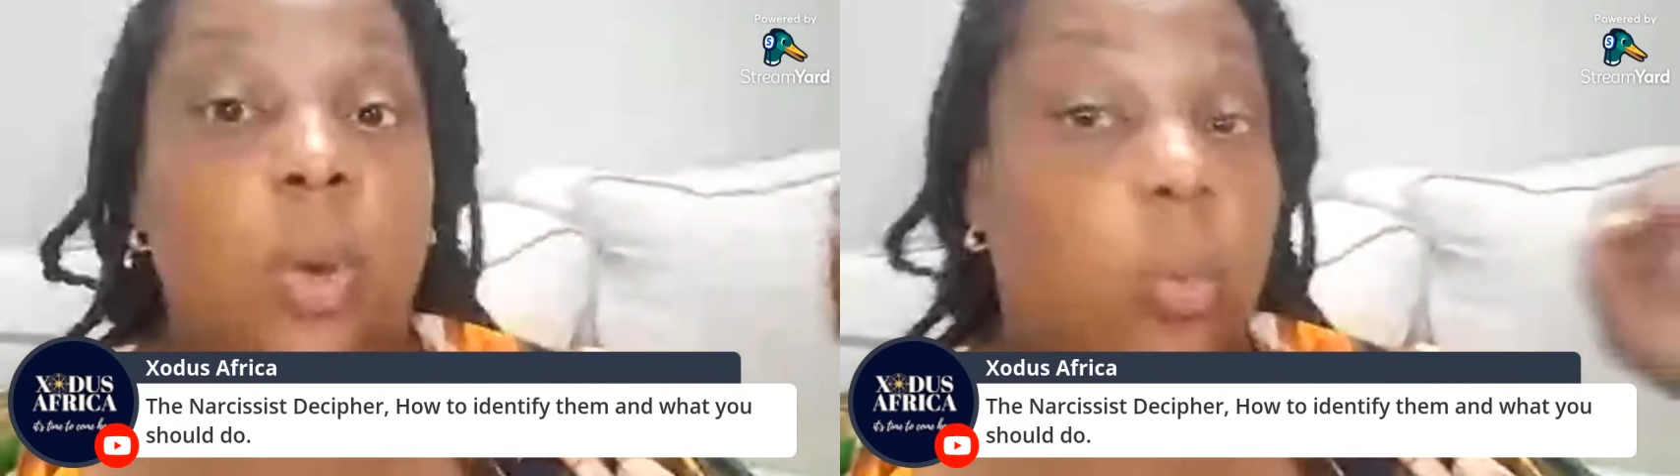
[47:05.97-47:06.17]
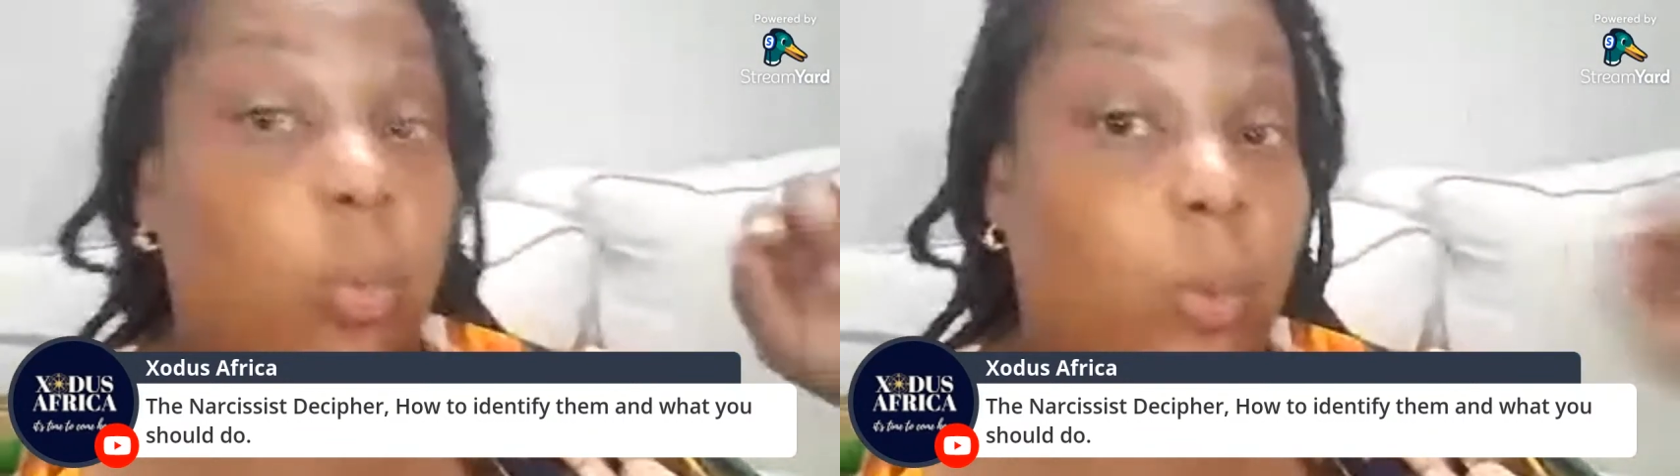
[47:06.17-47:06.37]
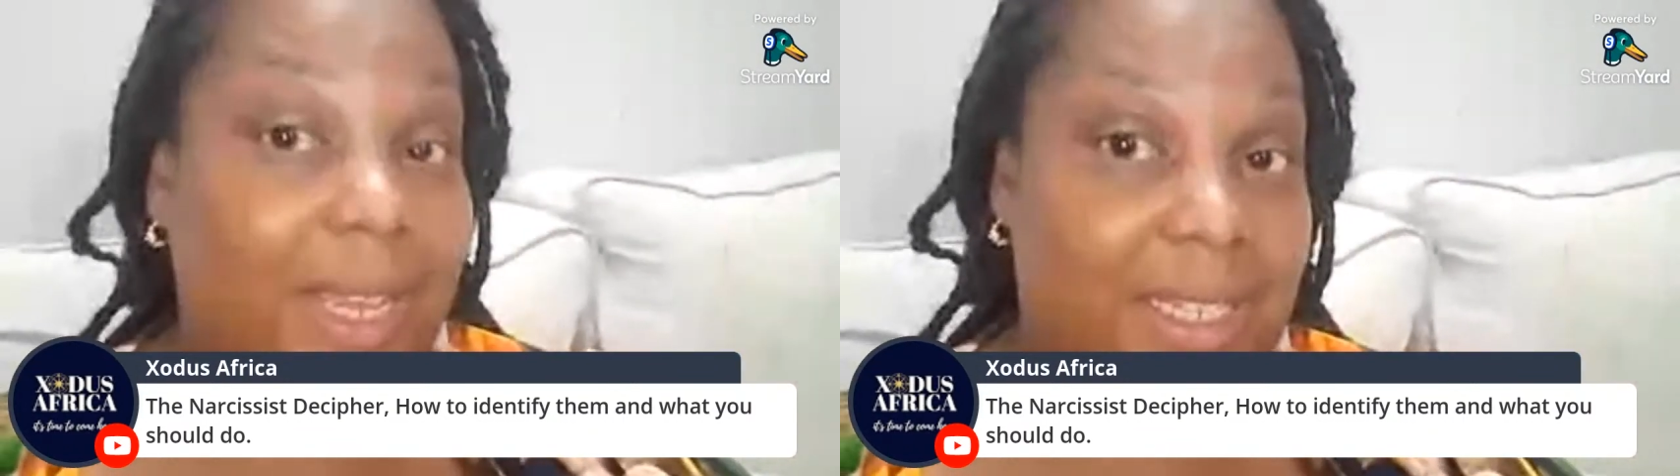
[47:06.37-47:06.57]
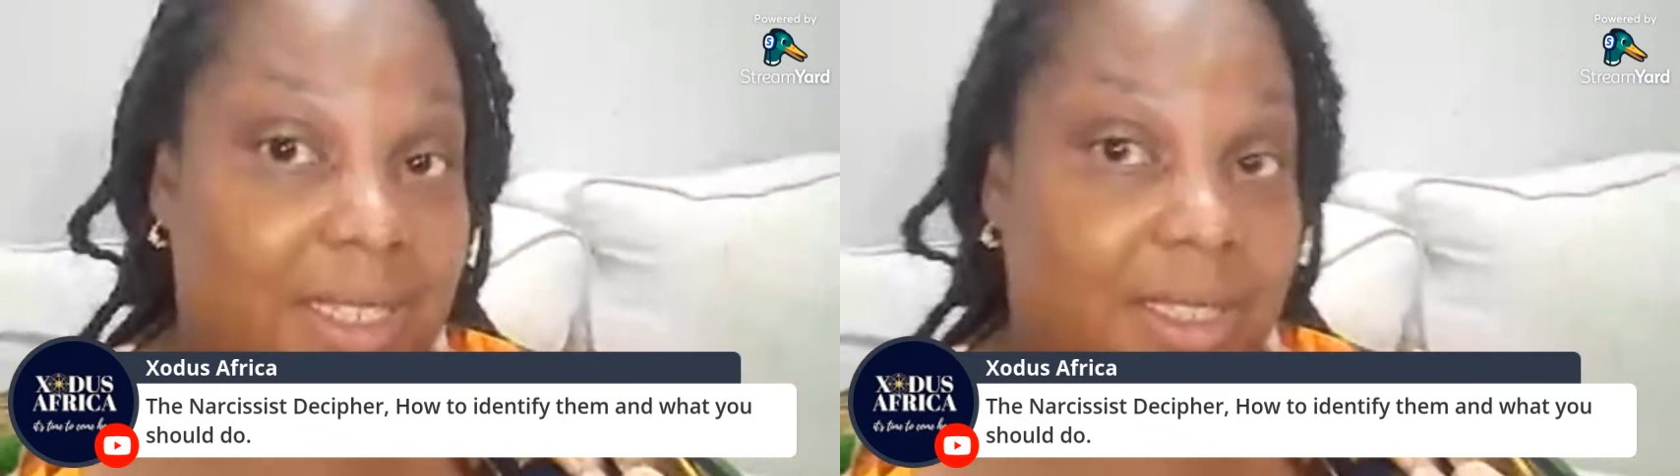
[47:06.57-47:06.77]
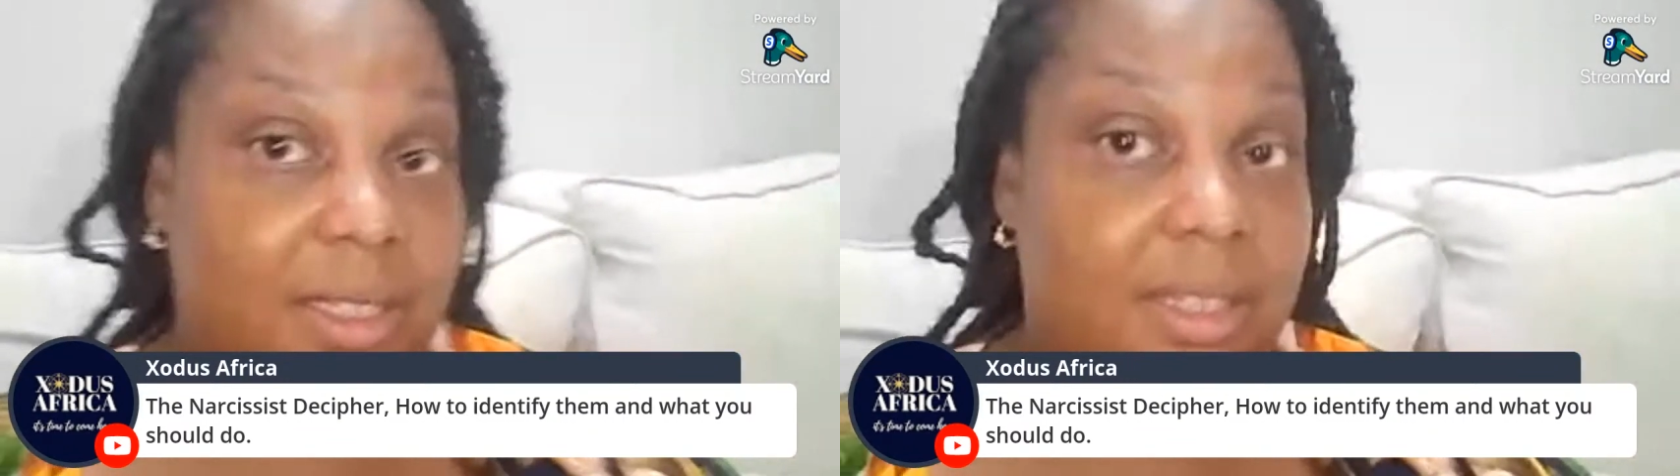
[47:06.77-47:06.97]

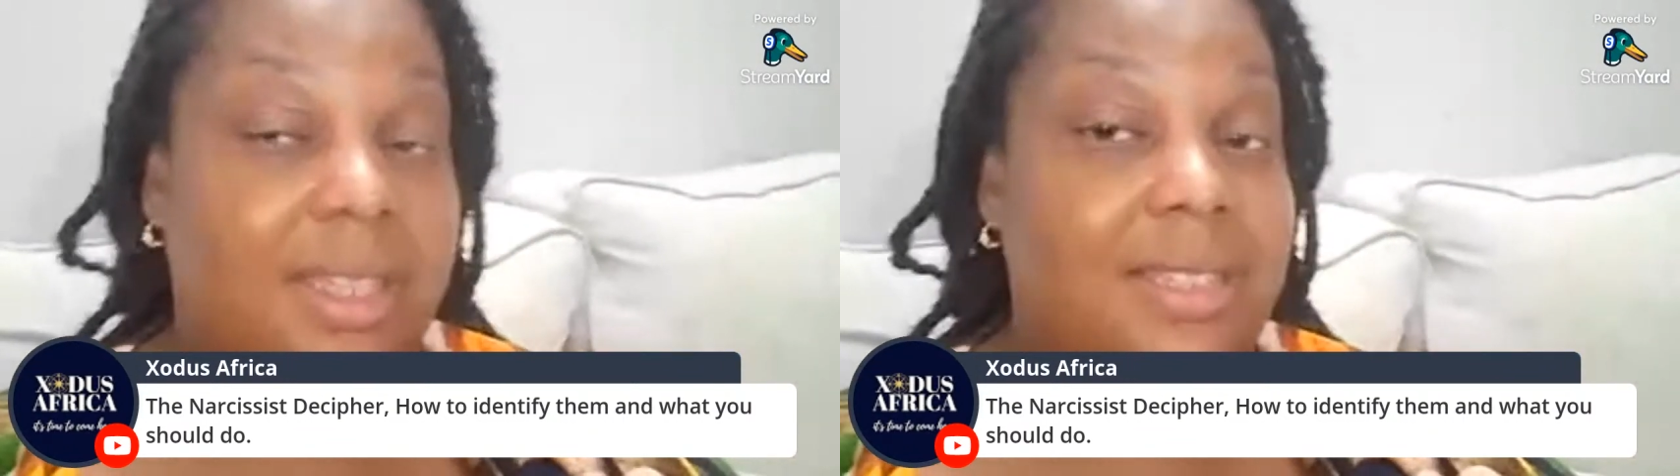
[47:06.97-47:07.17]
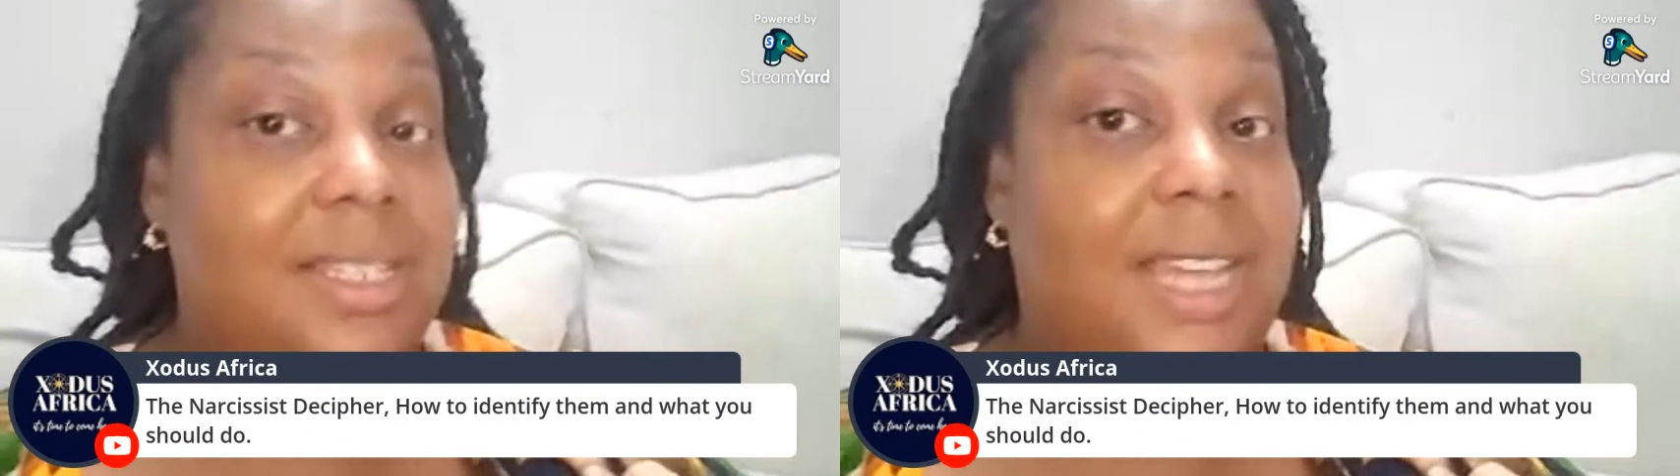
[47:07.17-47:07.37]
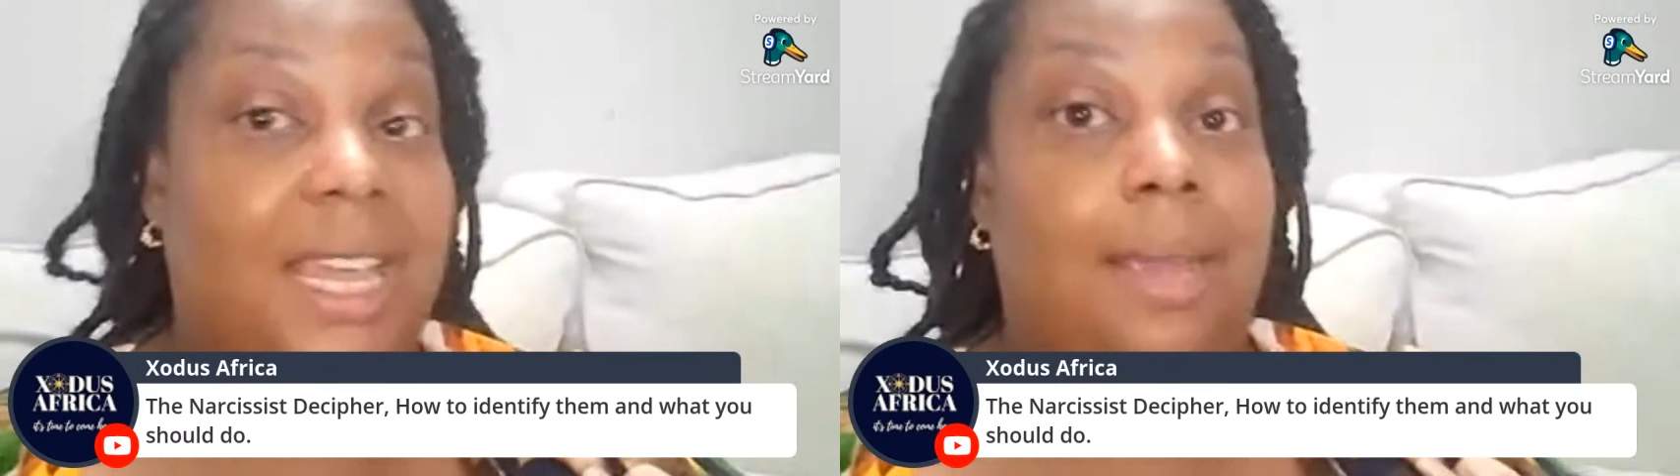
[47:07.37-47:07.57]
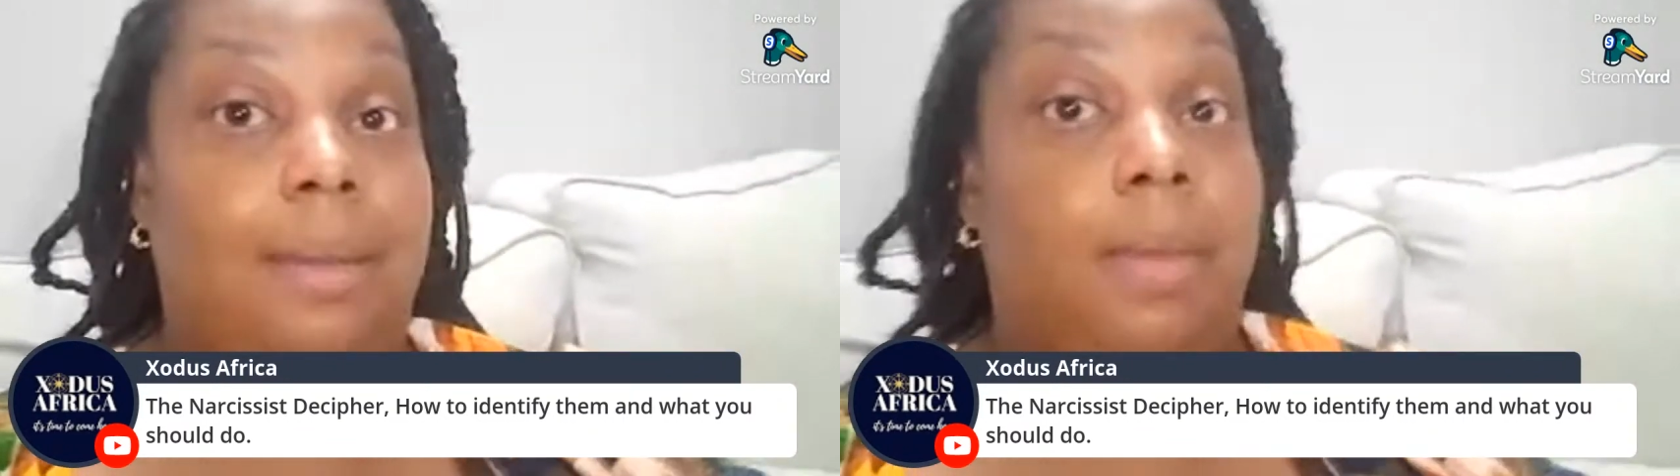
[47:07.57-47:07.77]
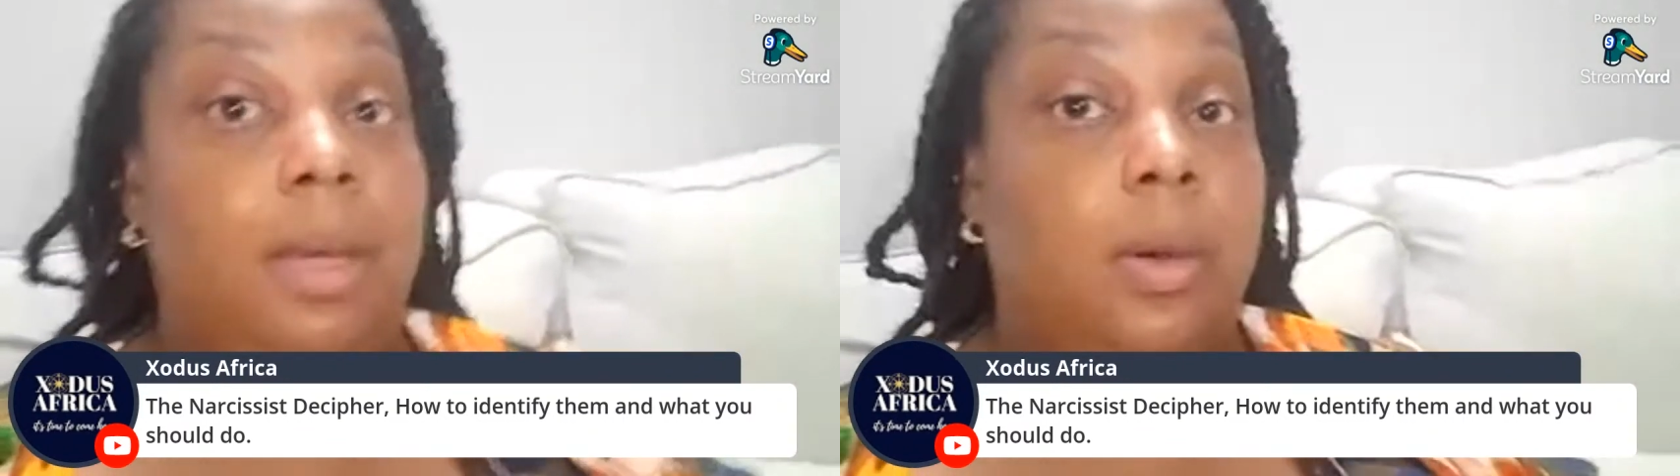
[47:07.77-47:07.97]
win this
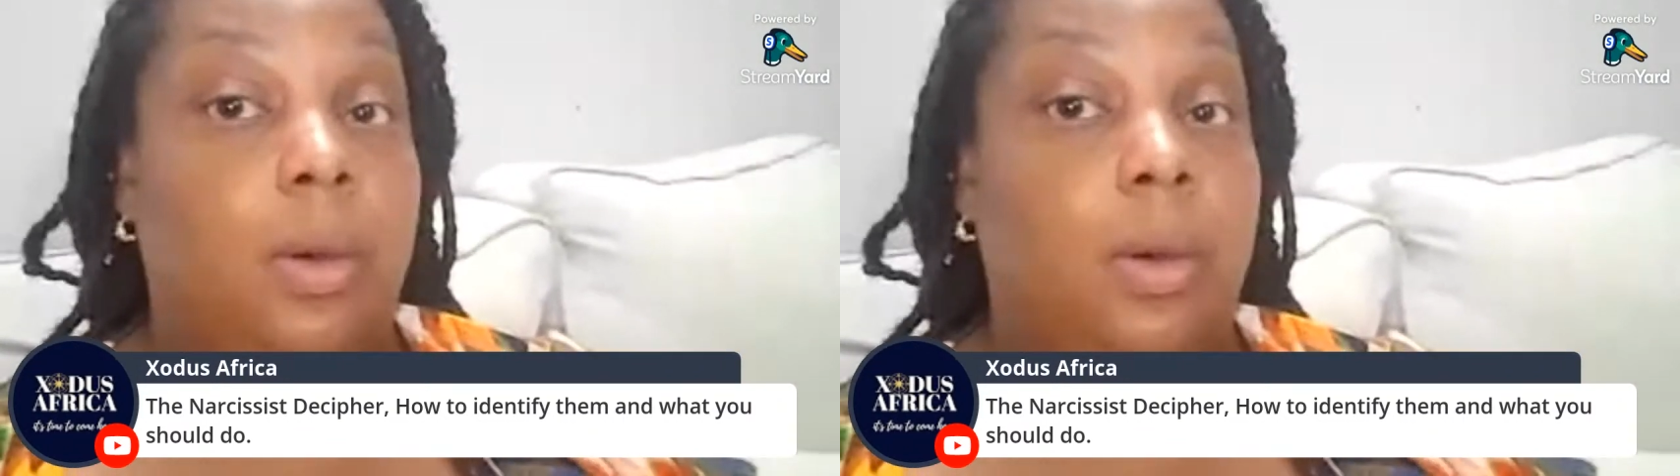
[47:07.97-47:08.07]
game